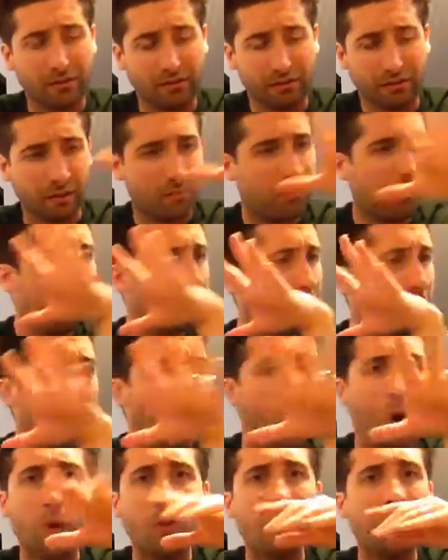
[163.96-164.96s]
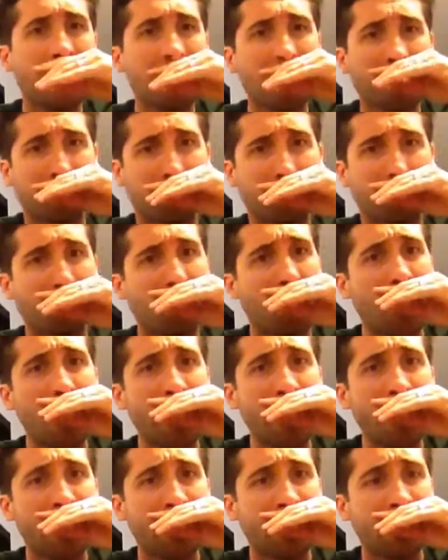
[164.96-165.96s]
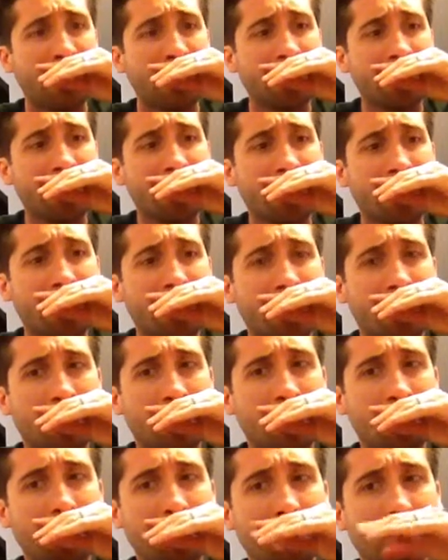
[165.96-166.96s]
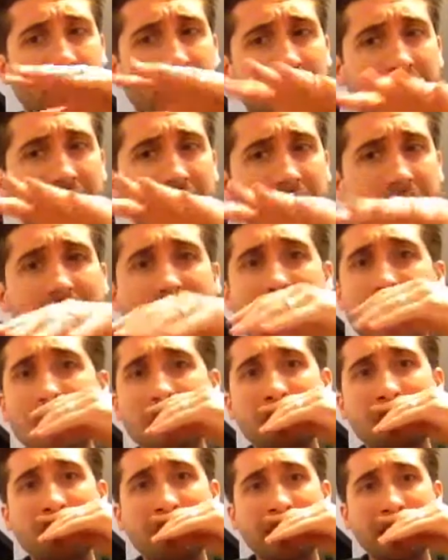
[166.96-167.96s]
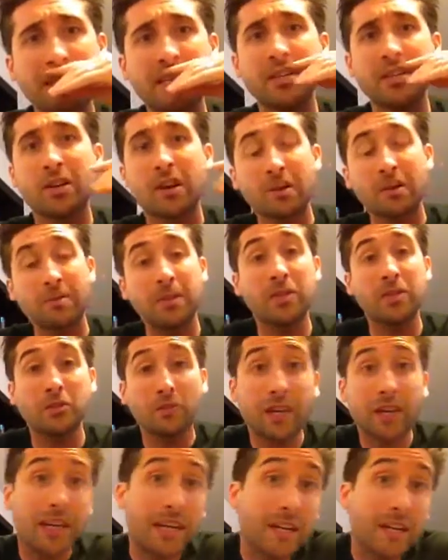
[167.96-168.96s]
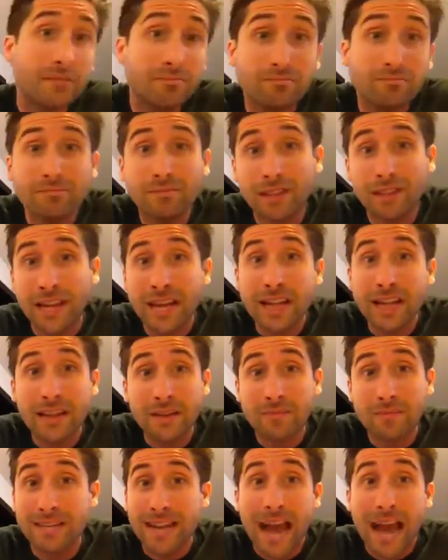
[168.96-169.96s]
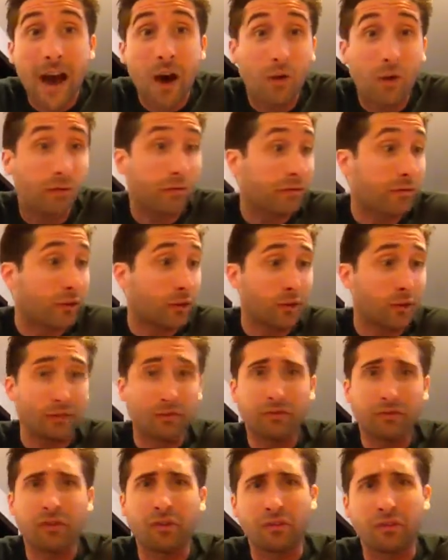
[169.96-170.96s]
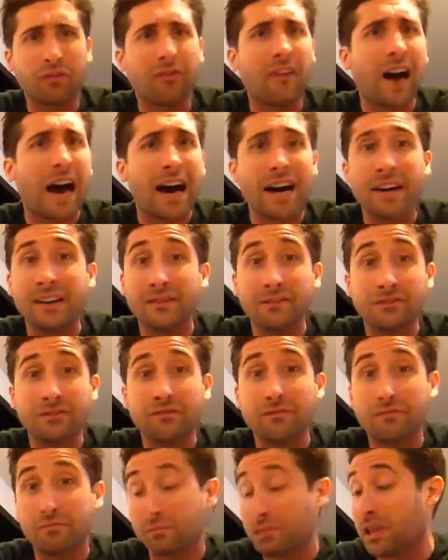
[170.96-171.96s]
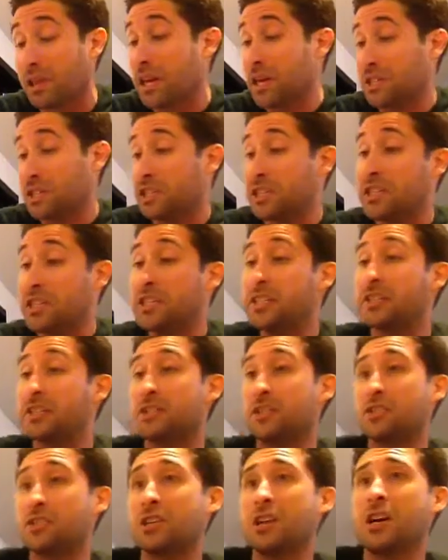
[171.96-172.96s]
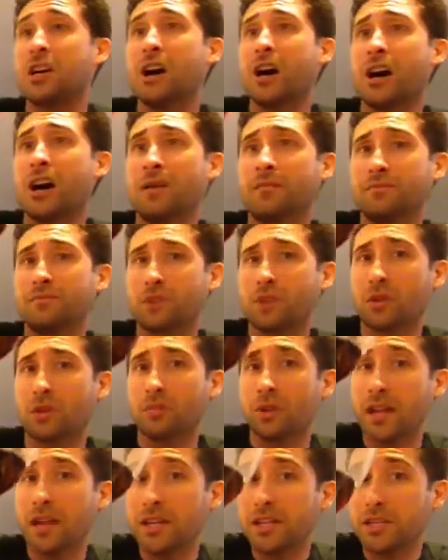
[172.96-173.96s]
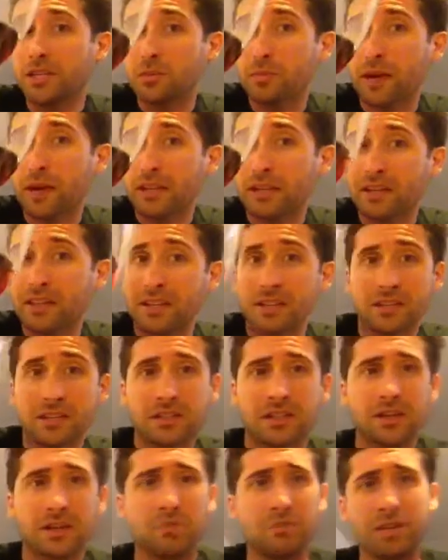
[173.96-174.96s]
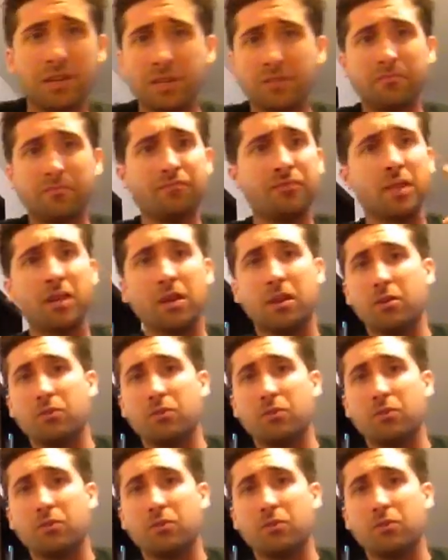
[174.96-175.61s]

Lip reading: From all that I've read, these guys right here, you can lay them down for 5+ years, so I'm not expecting that it's going to be,